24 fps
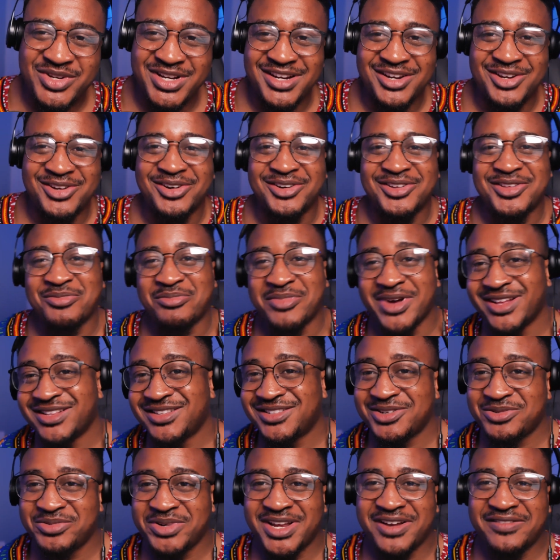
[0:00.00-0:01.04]
the
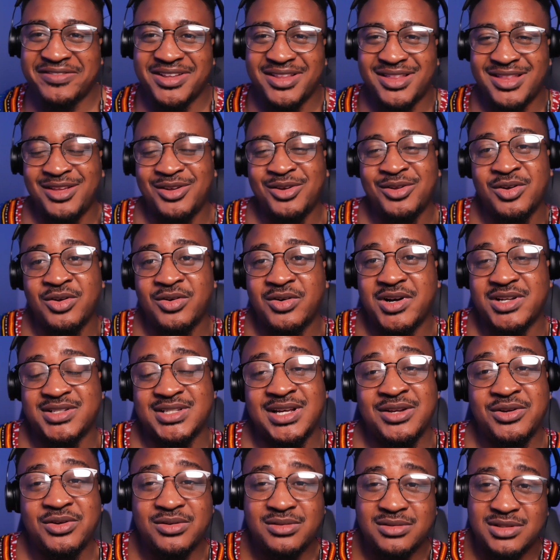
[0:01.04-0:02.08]
documentary, everything you know, because I
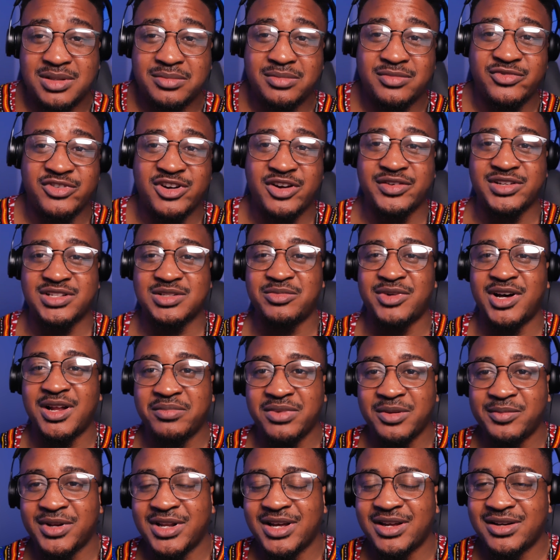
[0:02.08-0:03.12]
know some very smart
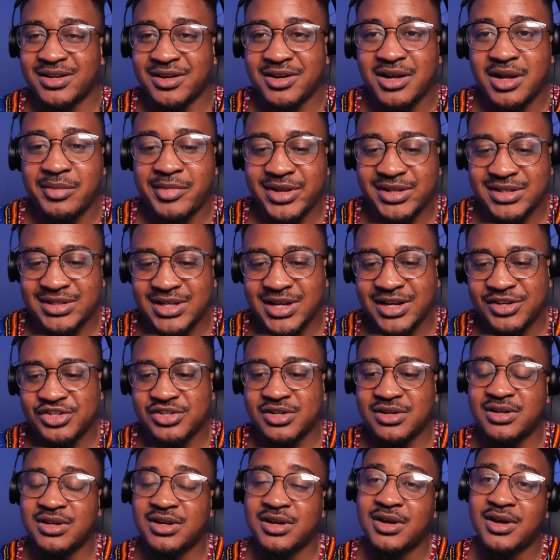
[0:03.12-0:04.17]
people are in the comment
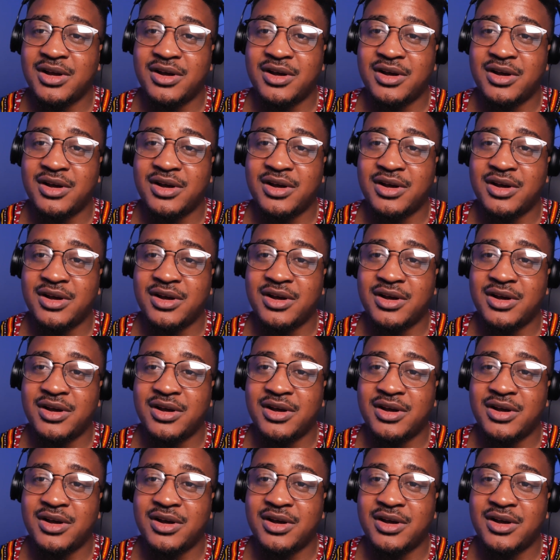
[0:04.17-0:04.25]
section